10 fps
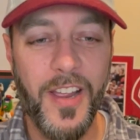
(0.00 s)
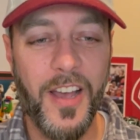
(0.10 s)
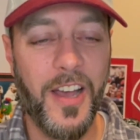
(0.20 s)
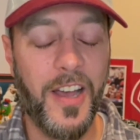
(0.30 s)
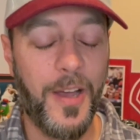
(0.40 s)

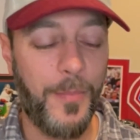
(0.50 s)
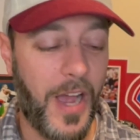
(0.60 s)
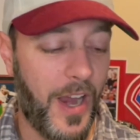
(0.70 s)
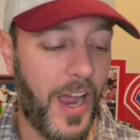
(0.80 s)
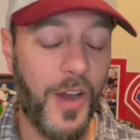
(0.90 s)

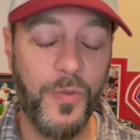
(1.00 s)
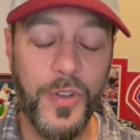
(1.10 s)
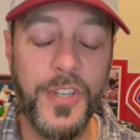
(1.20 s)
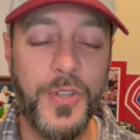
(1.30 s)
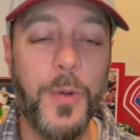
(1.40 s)
I
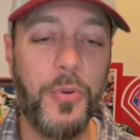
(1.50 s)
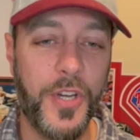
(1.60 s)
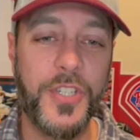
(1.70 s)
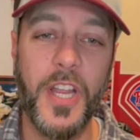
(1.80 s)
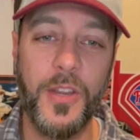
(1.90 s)
really do
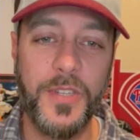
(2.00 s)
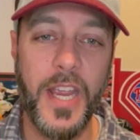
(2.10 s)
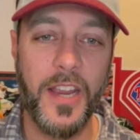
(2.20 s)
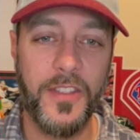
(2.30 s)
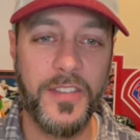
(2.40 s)
appreciate you
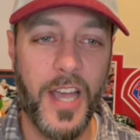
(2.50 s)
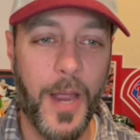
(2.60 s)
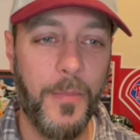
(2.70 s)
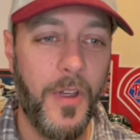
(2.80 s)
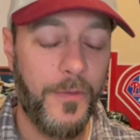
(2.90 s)
taking the
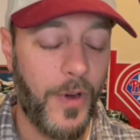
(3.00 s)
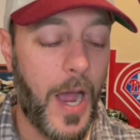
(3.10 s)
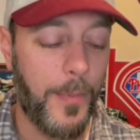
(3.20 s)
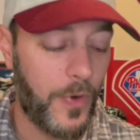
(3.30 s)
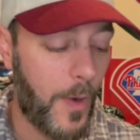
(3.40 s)
time for
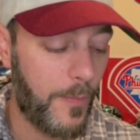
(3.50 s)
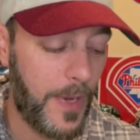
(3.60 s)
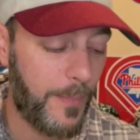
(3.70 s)
hopping on with me.